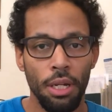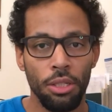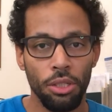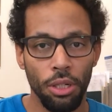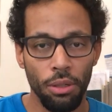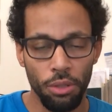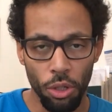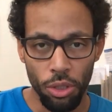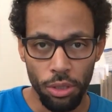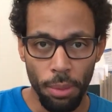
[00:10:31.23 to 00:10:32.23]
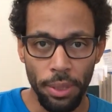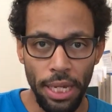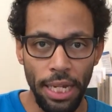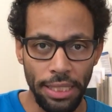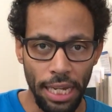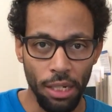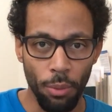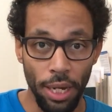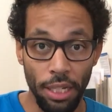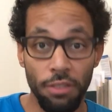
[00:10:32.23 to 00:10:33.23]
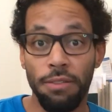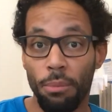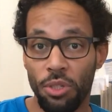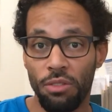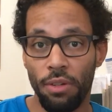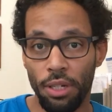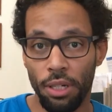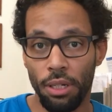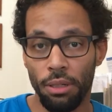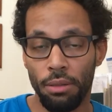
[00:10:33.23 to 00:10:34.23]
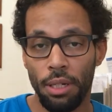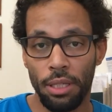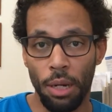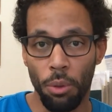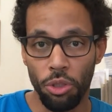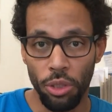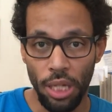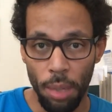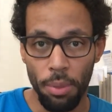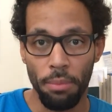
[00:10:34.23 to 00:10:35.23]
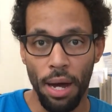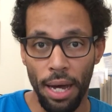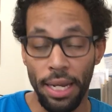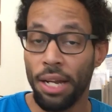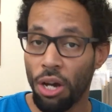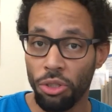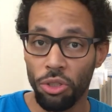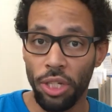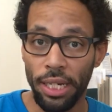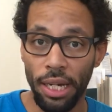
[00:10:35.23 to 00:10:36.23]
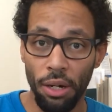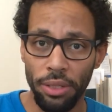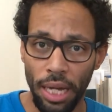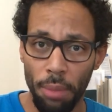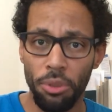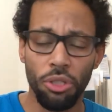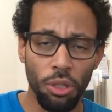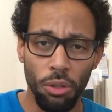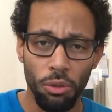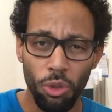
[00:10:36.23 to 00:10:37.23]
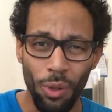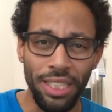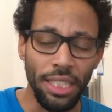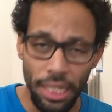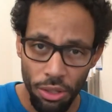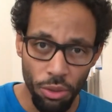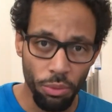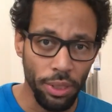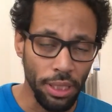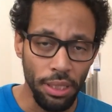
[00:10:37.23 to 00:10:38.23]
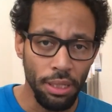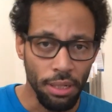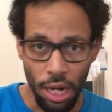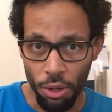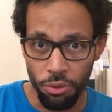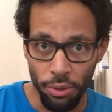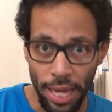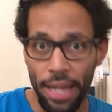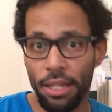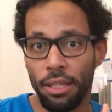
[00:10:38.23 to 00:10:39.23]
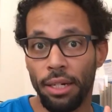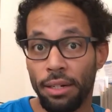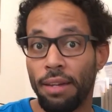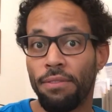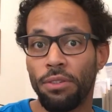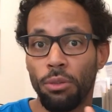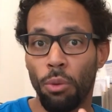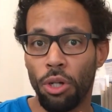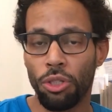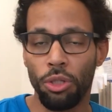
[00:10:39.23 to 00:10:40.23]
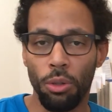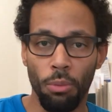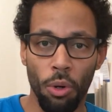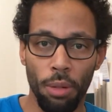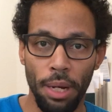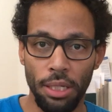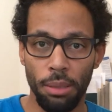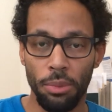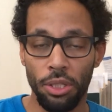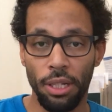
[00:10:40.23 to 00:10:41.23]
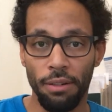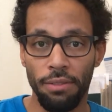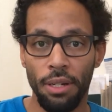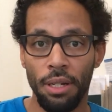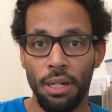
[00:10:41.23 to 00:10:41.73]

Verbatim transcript: So those are some of the key takeaways from this video that I want you to keep in mind. And also check out episode 23. I'll throw that in there if you want to know more about some of the stuff